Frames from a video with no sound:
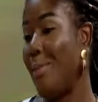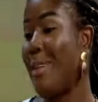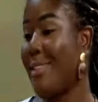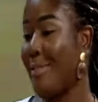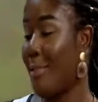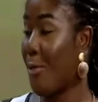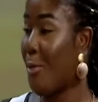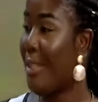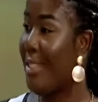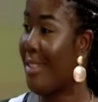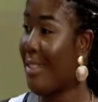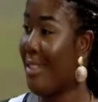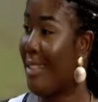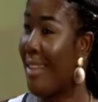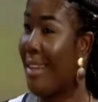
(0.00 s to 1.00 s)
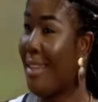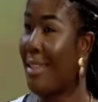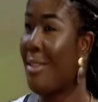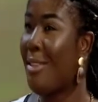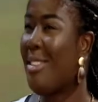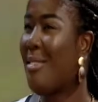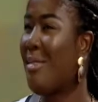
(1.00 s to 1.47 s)
But from what she's saying,
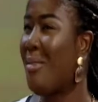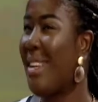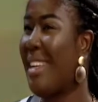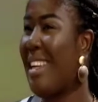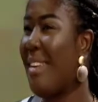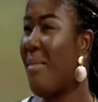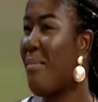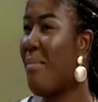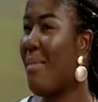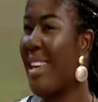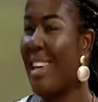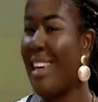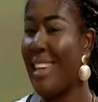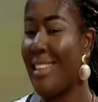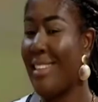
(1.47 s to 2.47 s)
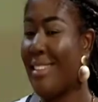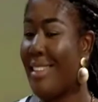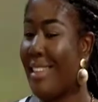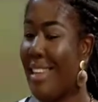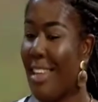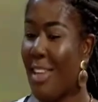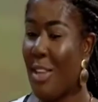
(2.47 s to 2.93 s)
it doesn't really mean
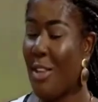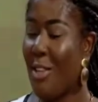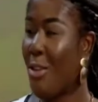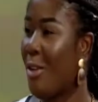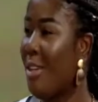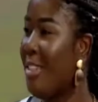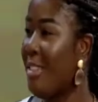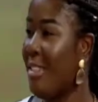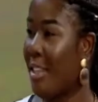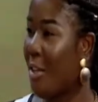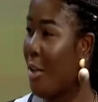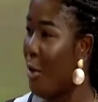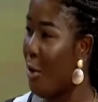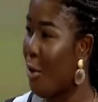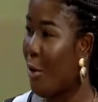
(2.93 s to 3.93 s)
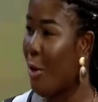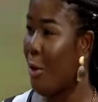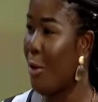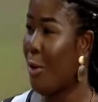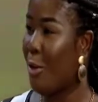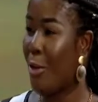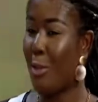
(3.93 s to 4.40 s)
you're insecure
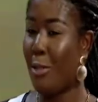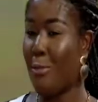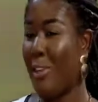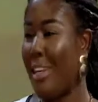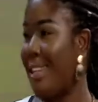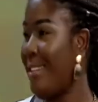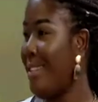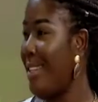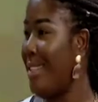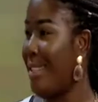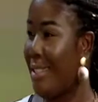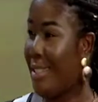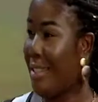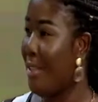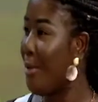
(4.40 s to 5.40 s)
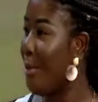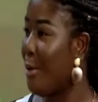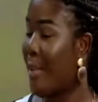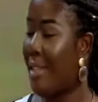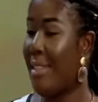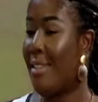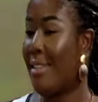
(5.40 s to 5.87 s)
or you're validating
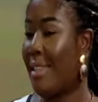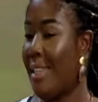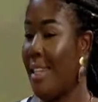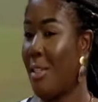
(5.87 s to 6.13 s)
or anything.